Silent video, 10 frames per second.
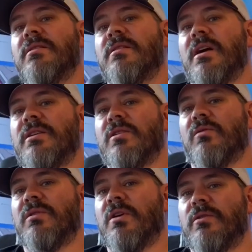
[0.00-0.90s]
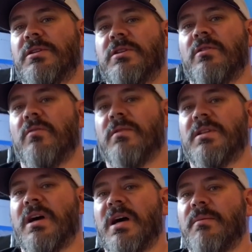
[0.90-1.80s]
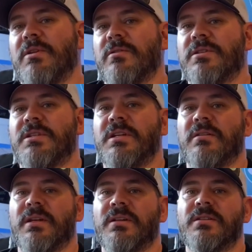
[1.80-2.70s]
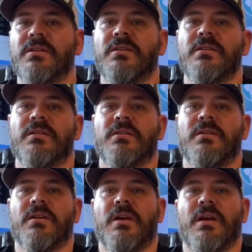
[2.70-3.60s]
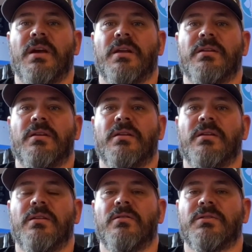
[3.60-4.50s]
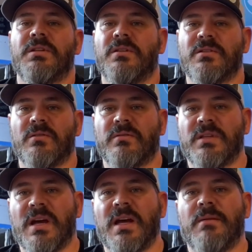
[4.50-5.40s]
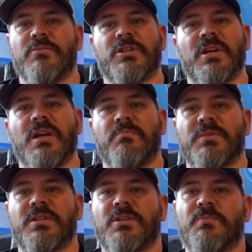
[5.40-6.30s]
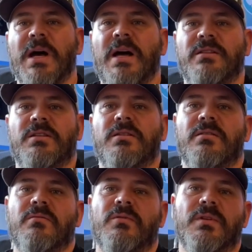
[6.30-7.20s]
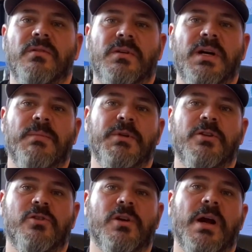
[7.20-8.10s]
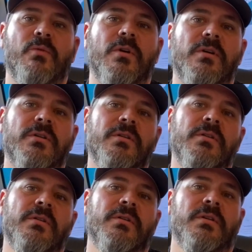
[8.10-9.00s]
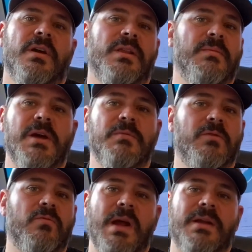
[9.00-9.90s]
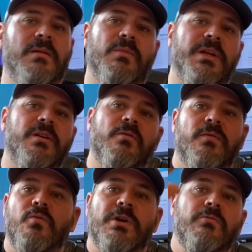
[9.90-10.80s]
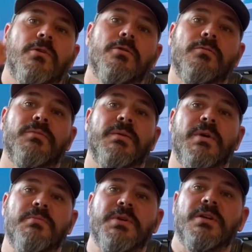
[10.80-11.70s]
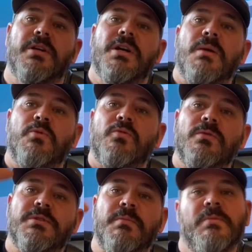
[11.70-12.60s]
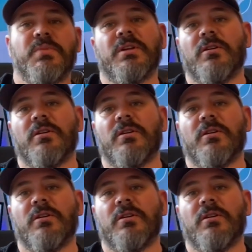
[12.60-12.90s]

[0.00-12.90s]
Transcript: and you'll notice it over time in your ceilings, and you'll see these little dime-shaped spots when you look up in your drywall. And they may be randomly over one room. They might be in a couple rooms. It might be in the